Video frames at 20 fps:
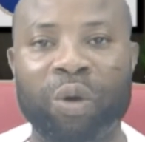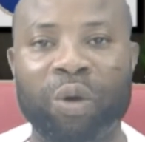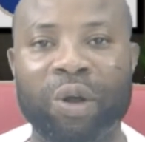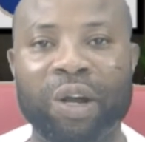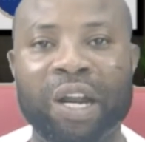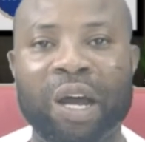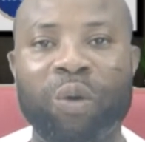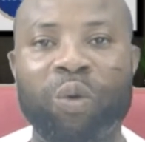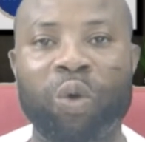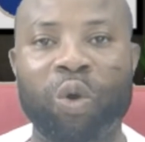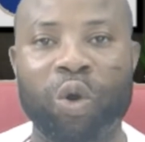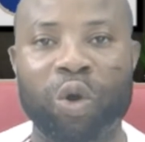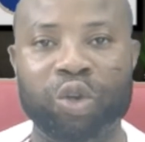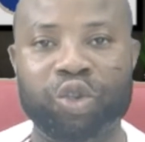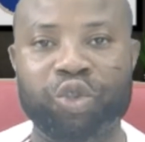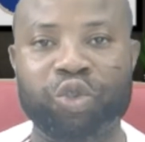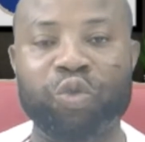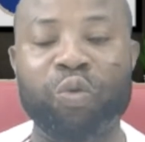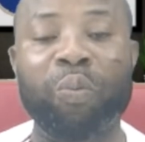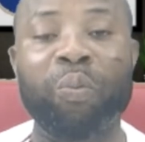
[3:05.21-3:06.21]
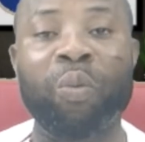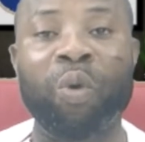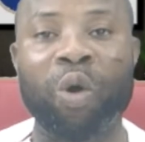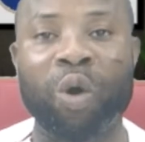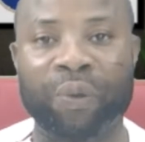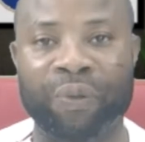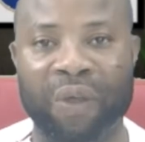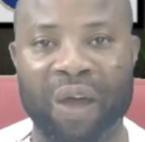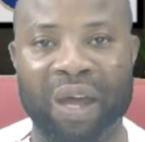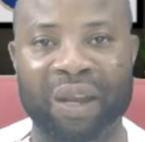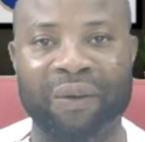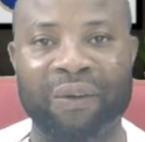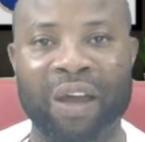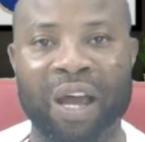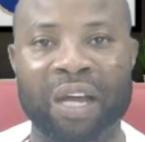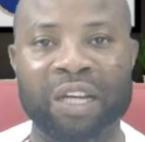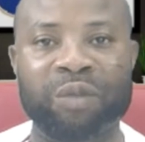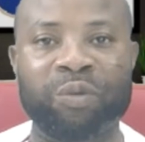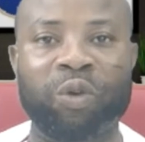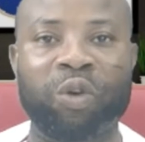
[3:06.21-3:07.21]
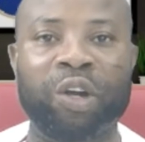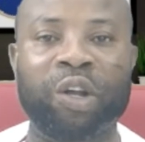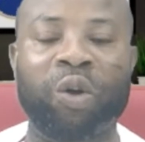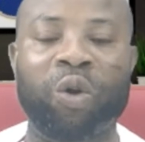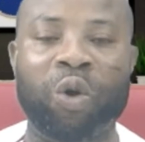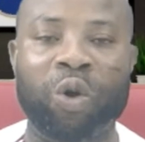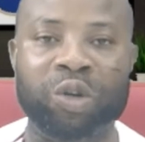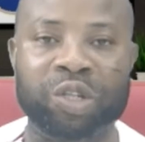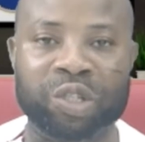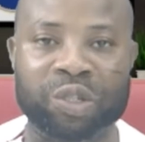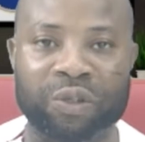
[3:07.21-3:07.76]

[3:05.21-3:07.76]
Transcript: That will cost you more than that, because the